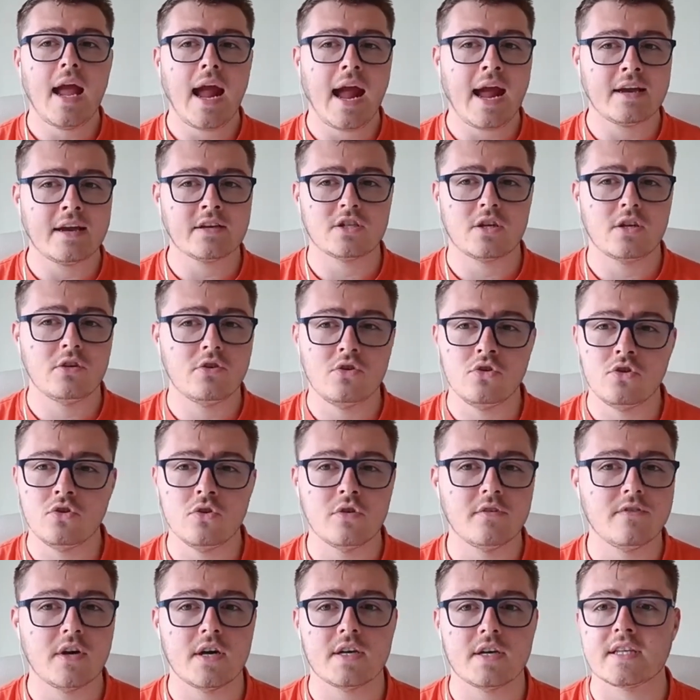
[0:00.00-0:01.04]
And
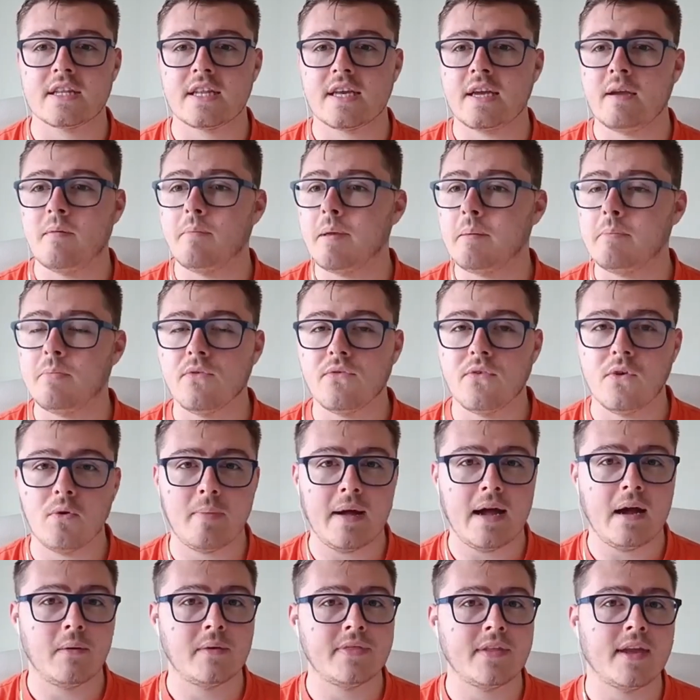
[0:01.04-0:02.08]
universally, people feel
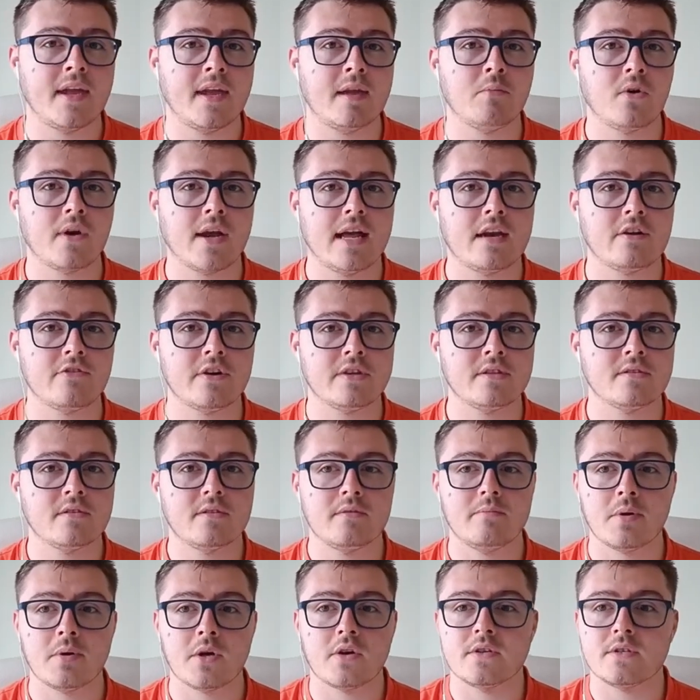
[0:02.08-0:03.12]
better when they eat more calories,
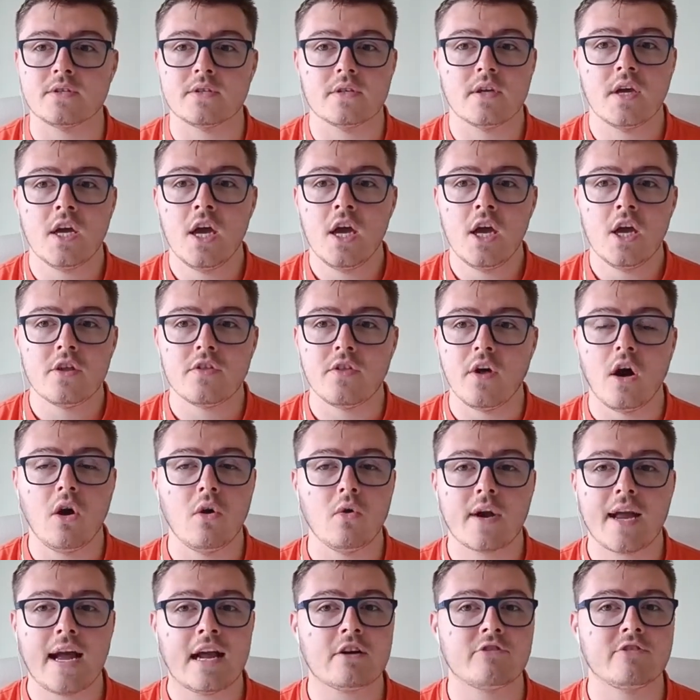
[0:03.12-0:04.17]
because the
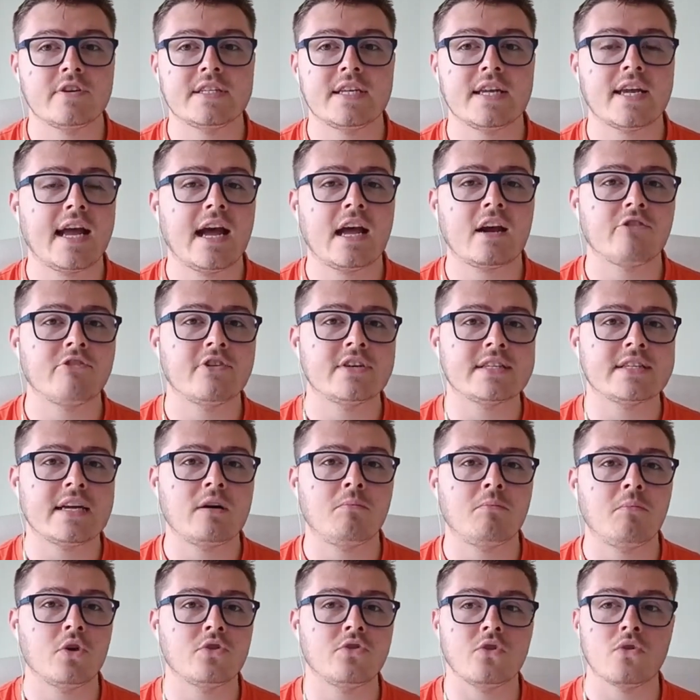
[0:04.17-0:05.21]
whole calories in, calories
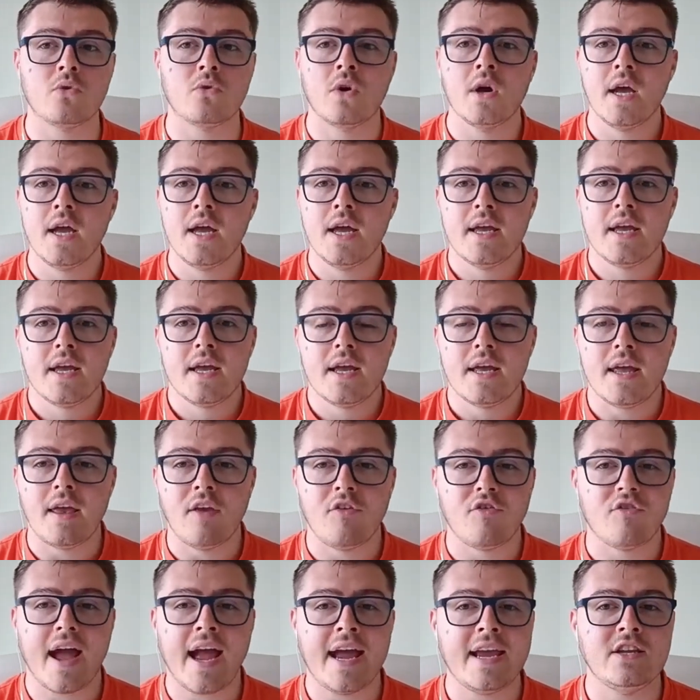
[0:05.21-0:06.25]
out model
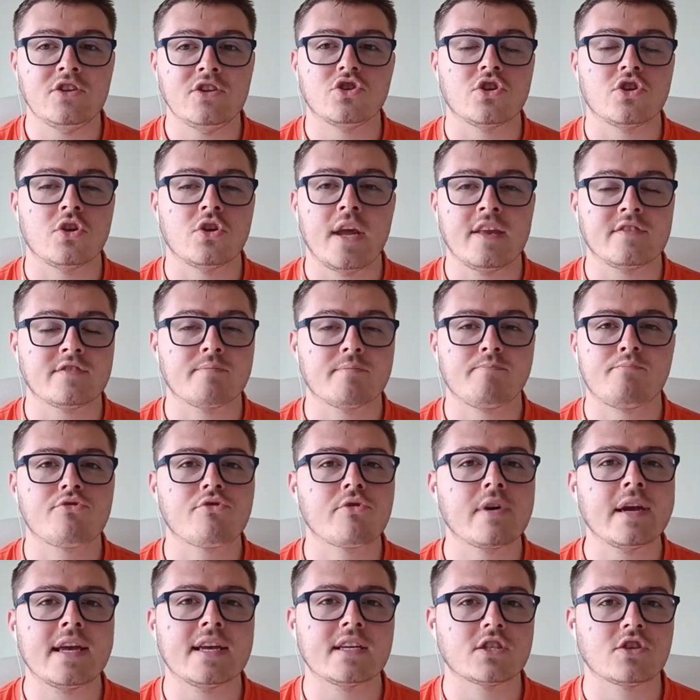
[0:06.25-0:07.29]
is ancient. It's
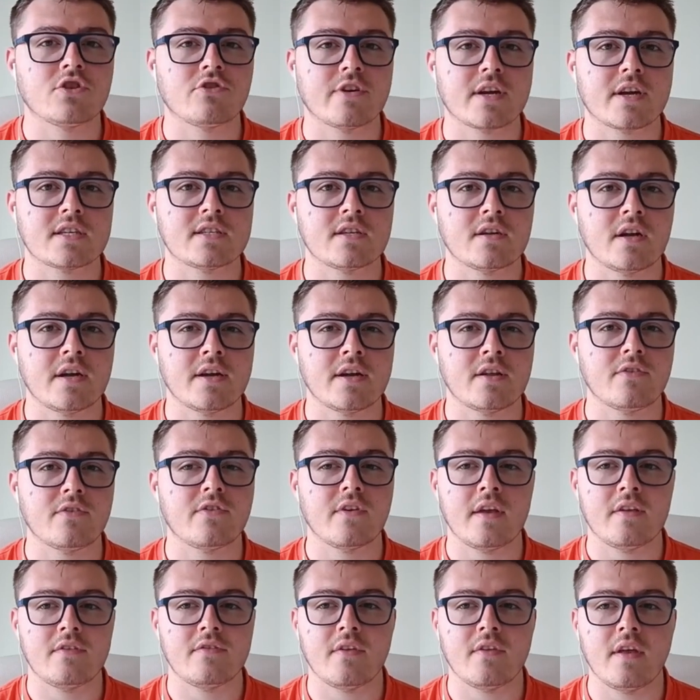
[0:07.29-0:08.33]
prehistoric
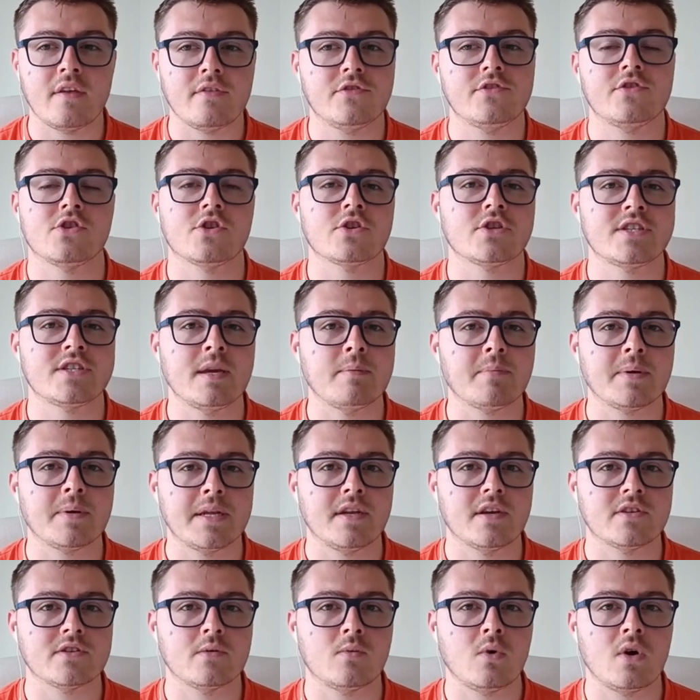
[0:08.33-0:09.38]
science. It just
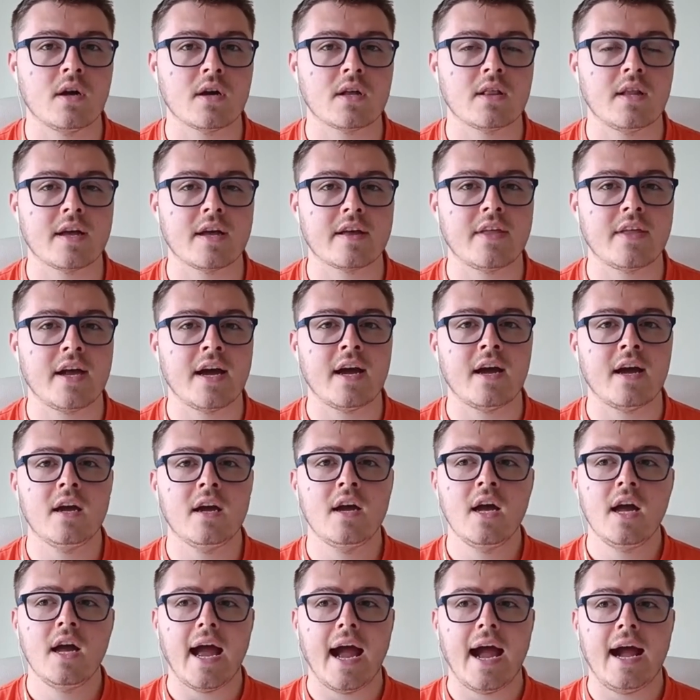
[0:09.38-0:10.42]
simply doesn't work like that.
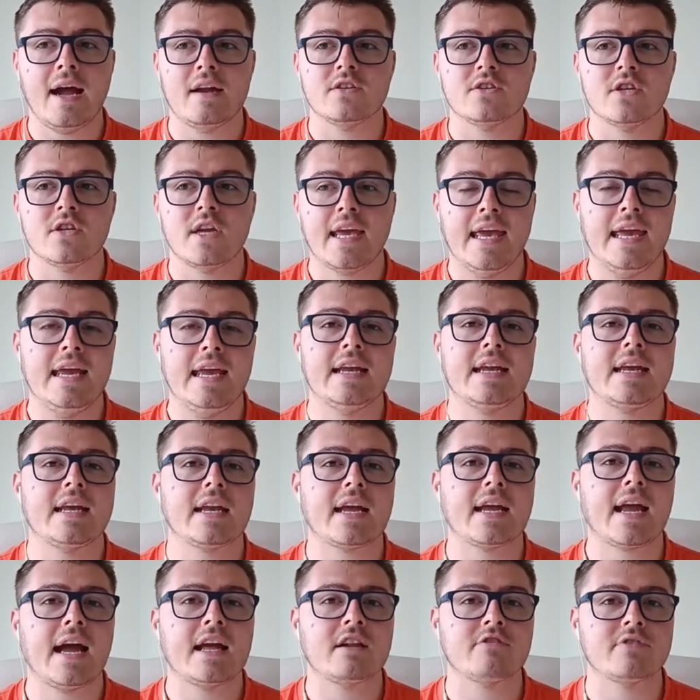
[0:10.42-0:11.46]
And healing
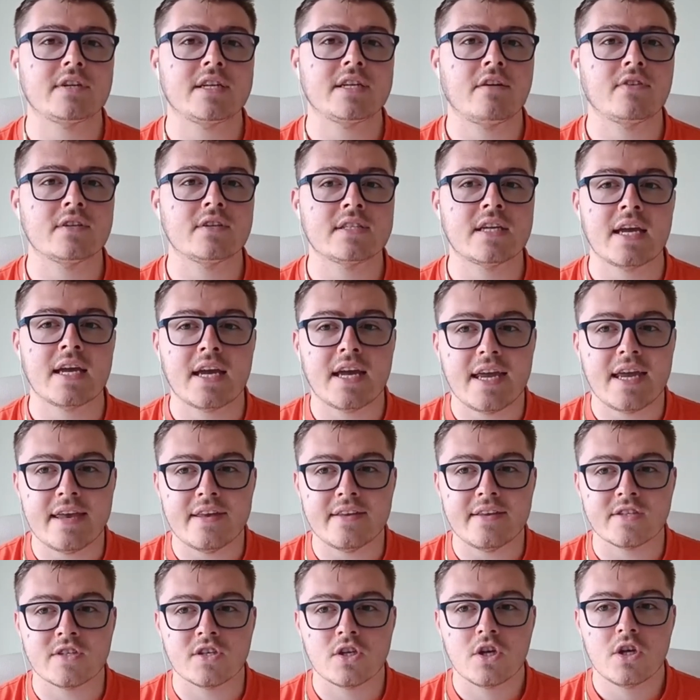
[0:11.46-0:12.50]
in a calorie deficit
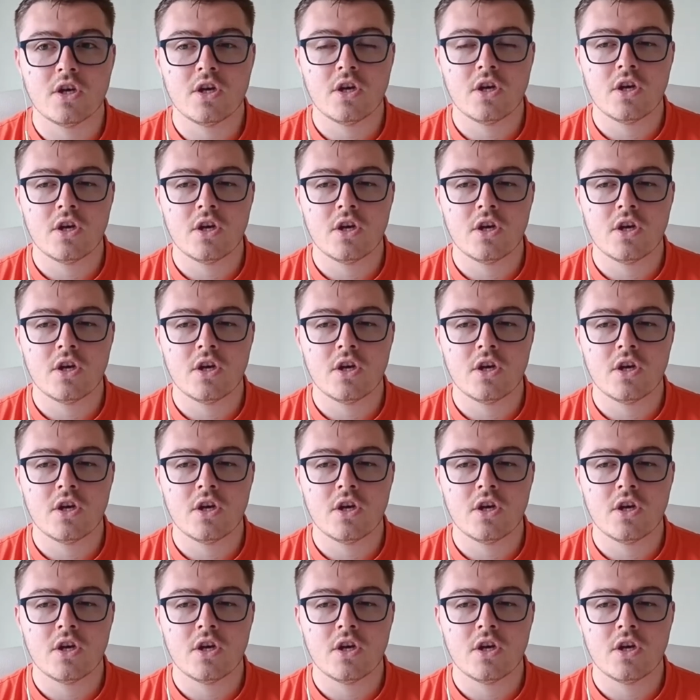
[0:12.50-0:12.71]
is,